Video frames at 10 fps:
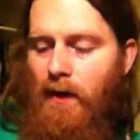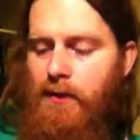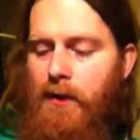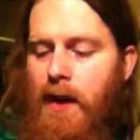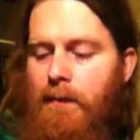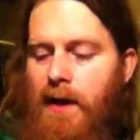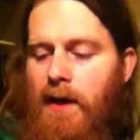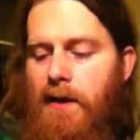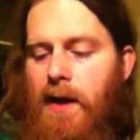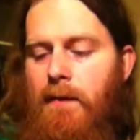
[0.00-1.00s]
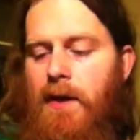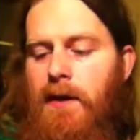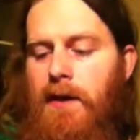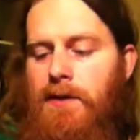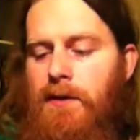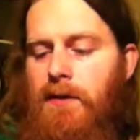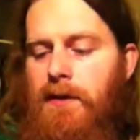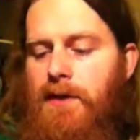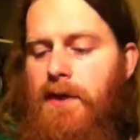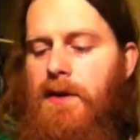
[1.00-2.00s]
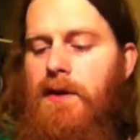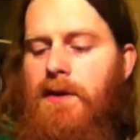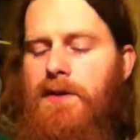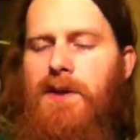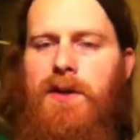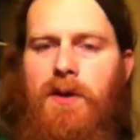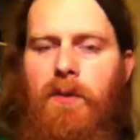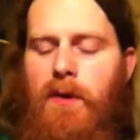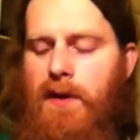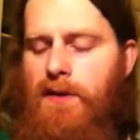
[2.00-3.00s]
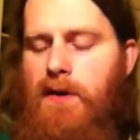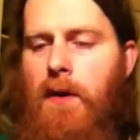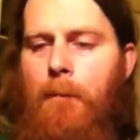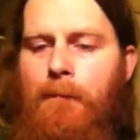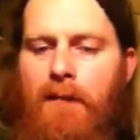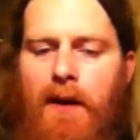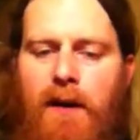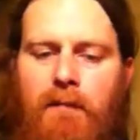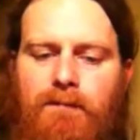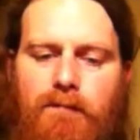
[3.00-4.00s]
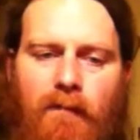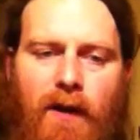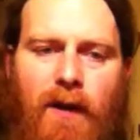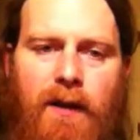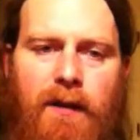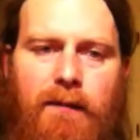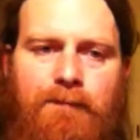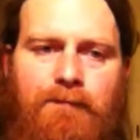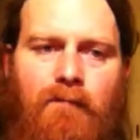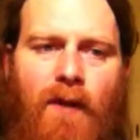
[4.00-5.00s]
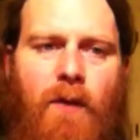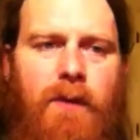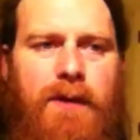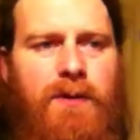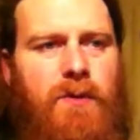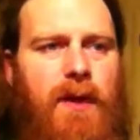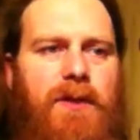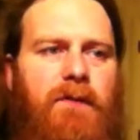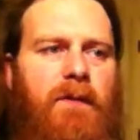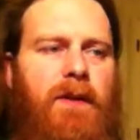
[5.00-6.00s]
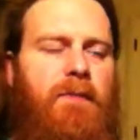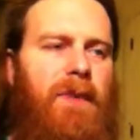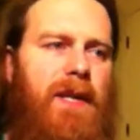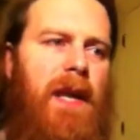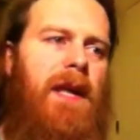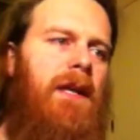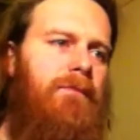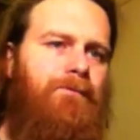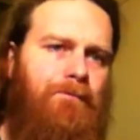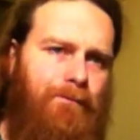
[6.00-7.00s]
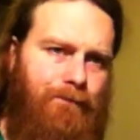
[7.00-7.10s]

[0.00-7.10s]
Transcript: So yeah, I'm getting that. I'm getting that serialness. And then in the center was, um, well, it's strange. It, it began